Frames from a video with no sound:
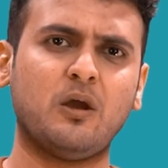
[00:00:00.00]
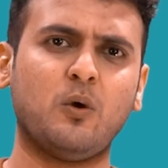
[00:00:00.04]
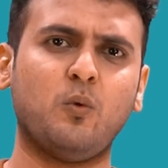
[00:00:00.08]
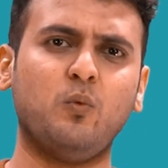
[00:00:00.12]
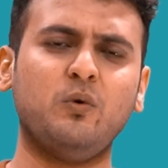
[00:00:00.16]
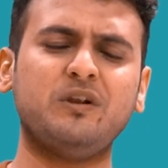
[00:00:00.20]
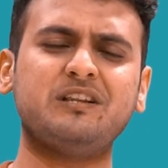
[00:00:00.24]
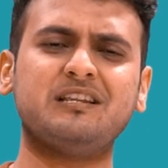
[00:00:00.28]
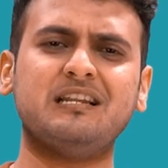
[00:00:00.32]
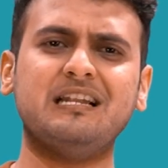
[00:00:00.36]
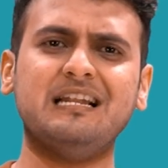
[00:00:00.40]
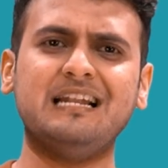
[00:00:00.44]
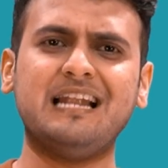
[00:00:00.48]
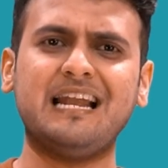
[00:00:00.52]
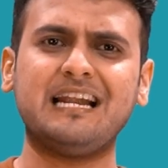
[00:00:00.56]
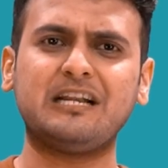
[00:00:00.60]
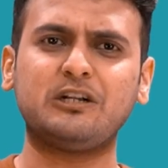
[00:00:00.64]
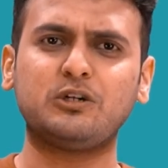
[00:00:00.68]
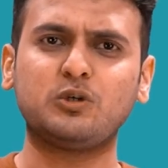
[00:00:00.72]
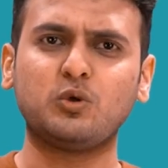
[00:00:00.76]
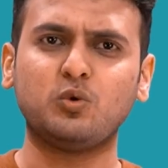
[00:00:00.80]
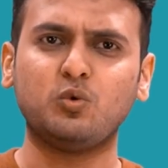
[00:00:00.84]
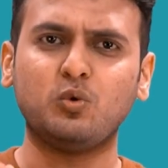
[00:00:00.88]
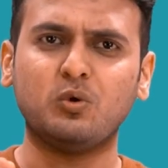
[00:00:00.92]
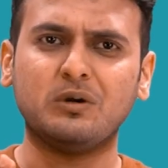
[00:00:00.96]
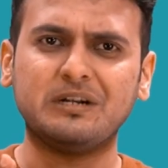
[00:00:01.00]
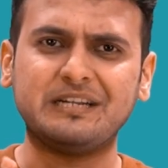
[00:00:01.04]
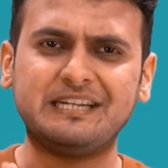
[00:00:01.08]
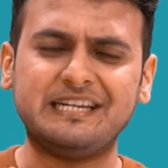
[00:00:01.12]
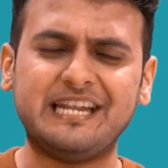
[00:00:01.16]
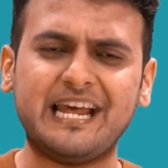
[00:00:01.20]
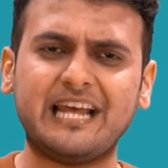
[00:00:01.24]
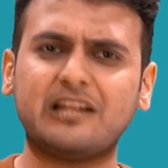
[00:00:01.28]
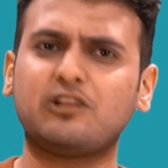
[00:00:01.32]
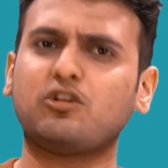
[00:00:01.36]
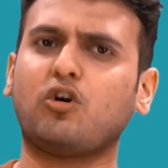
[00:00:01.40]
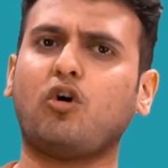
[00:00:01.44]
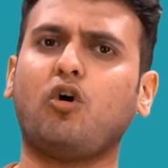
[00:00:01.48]
which led to
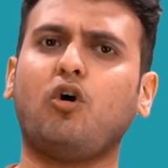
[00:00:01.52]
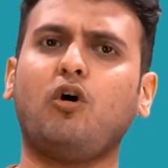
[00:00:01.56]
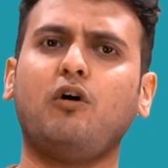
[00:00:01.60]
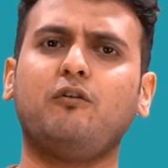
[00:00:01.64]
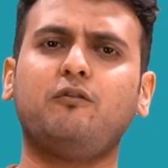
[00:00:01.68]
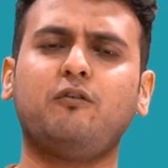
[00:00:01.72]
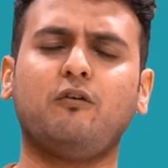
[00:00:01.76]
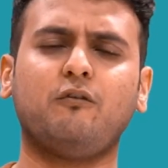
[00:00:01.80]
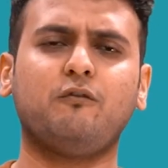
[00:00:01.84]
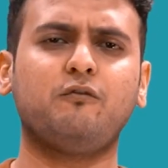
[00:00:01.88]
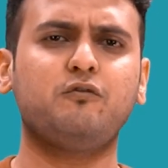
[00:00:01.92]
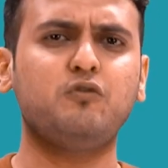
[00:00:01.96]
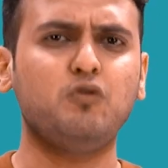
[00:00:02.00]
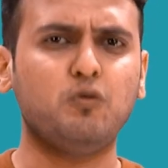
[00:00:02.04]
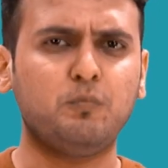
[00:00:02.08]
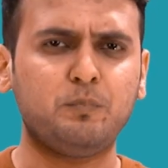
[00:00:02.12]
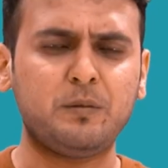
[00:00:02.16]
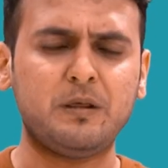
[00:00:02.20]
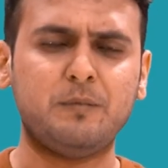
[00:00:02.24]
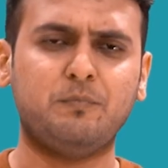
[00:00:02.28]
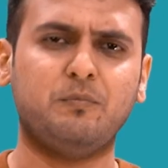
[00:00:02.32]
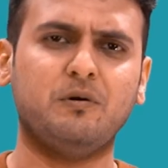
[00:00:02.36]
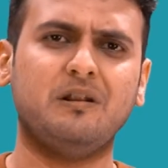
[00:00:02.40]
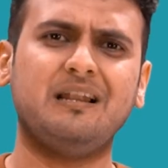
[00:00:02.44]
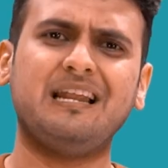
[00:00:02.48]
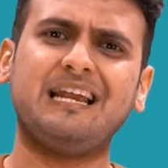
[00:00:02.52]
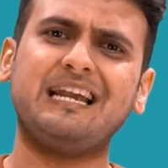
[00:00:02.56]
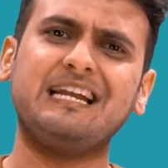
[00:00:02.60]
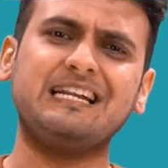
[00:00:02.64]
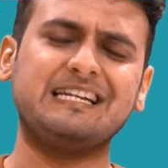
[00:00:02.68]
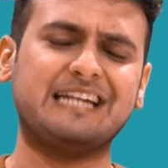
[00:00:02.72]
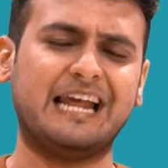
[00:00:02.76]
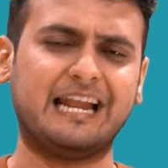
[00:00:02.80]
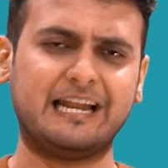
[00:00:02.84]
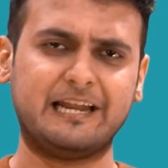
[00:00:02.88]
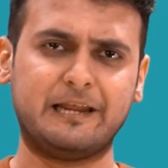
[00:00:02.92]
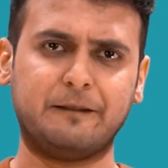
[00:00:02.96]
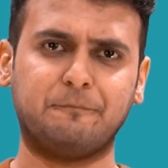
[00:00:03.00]
death of few people in
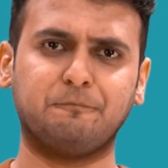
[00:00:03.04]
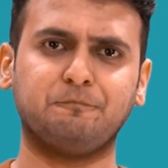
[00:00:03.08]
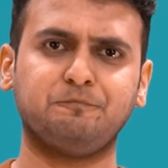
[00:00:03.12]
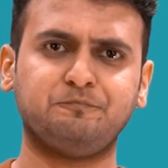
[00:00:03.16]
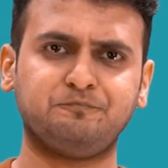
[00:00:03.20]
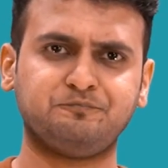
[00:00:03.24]
Delhi.